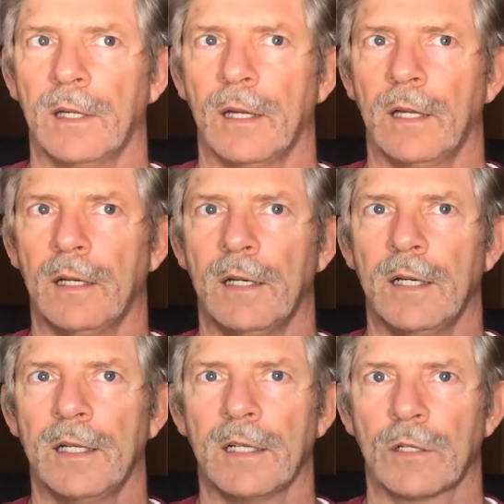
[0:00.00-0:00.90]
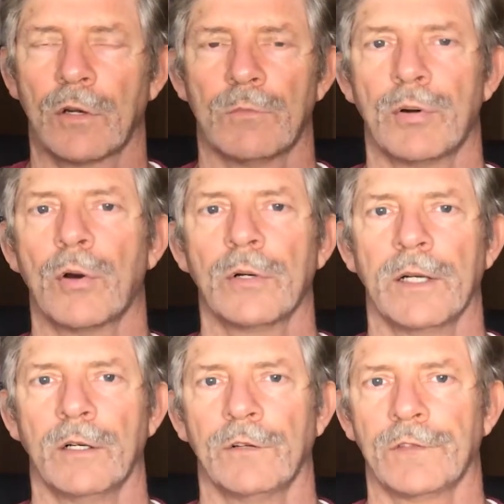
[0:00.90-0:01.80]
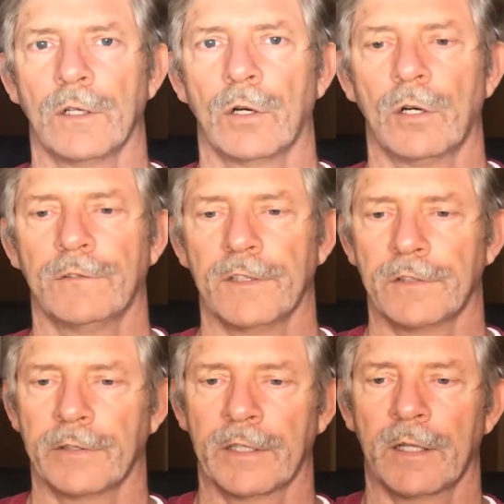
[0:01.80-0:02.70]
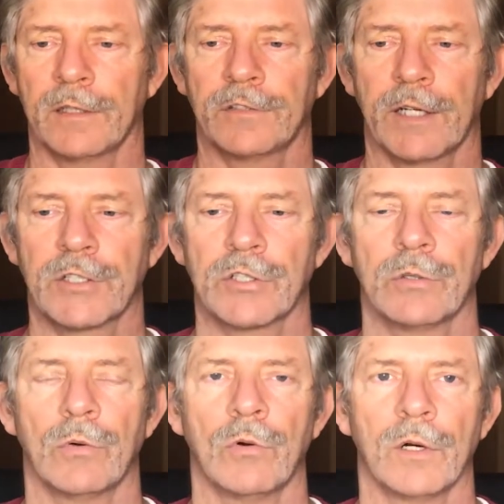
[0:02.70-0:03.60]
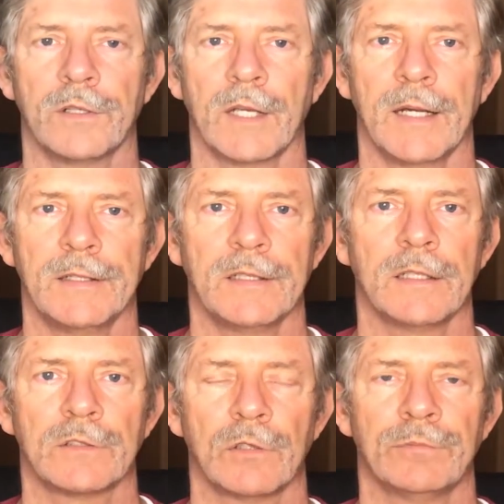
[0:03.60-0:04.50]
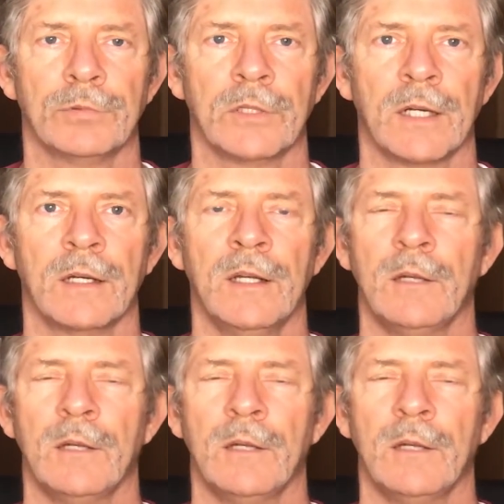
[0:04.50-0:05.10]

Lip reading: a little component of the law of attraction or the ideas of Buddha,